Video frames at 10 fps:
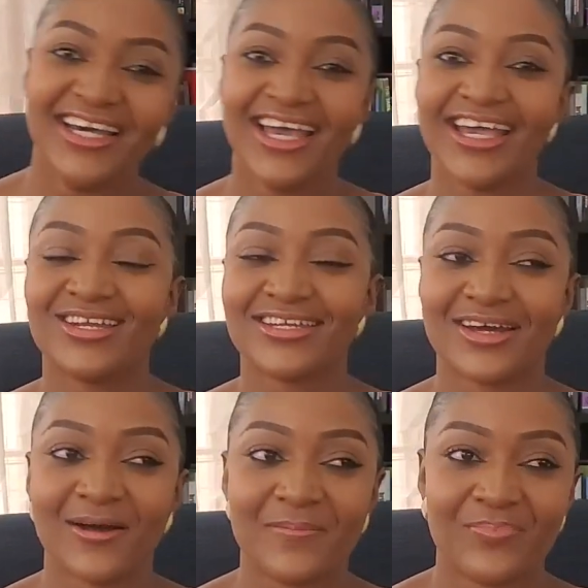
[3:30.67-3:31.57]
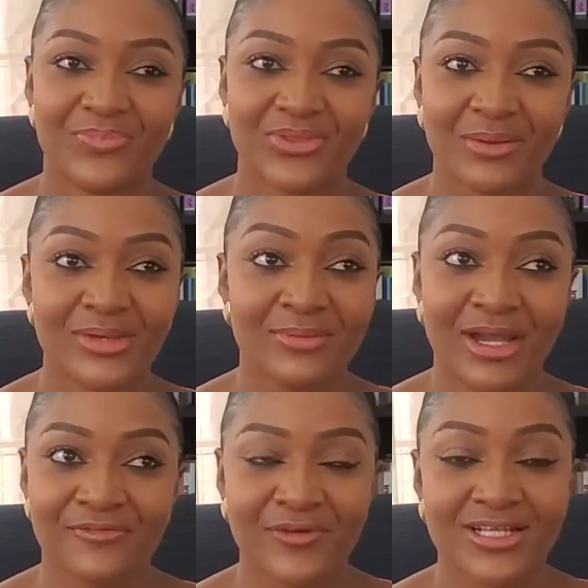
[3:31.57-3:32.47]
And me and
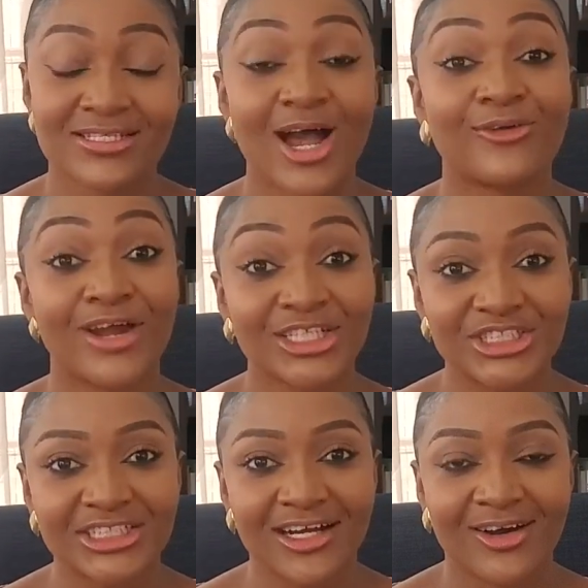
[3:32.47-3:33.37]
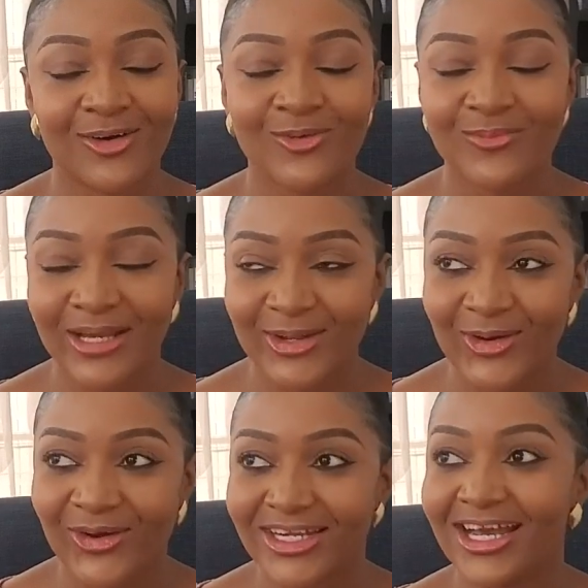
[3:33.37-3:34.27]
my friends, Arashia, oh my
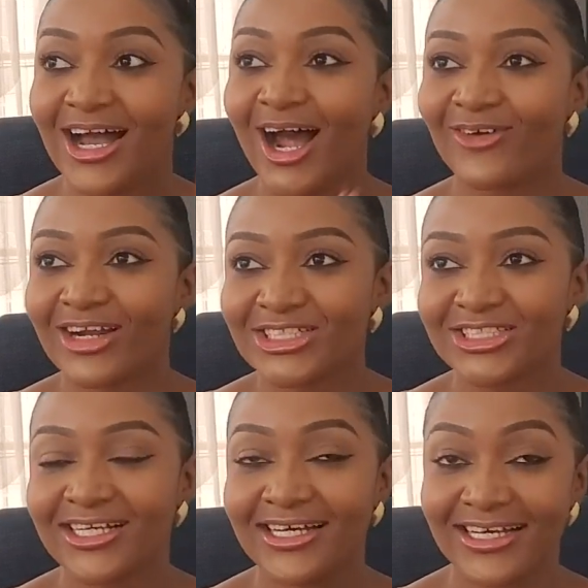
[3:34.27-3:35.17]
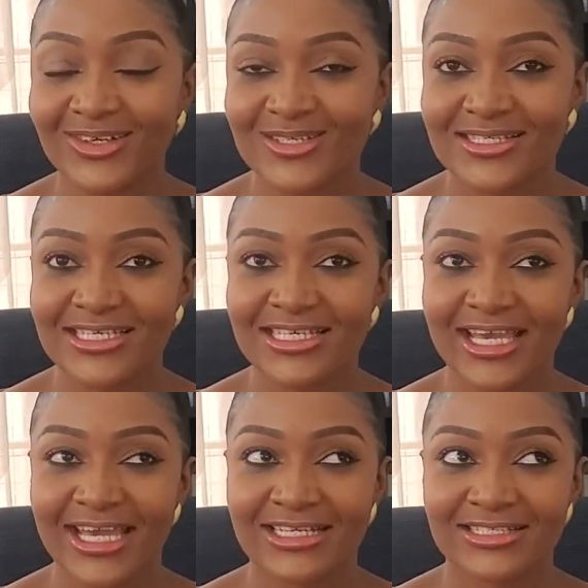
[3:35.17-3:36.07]
god, Arashia, Elsie,
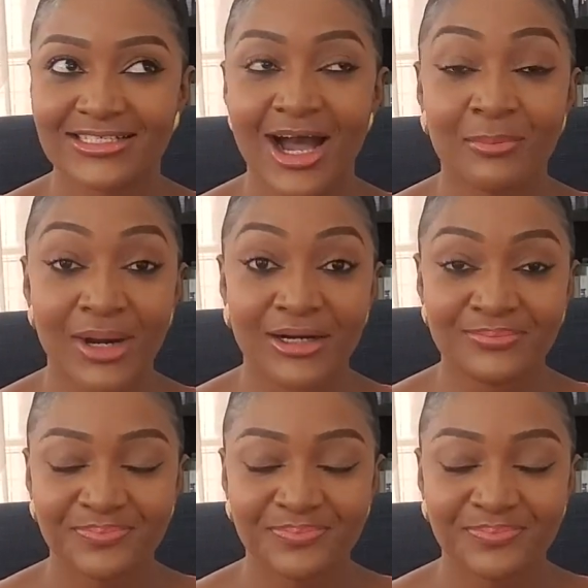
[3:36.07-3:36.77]
and Amma,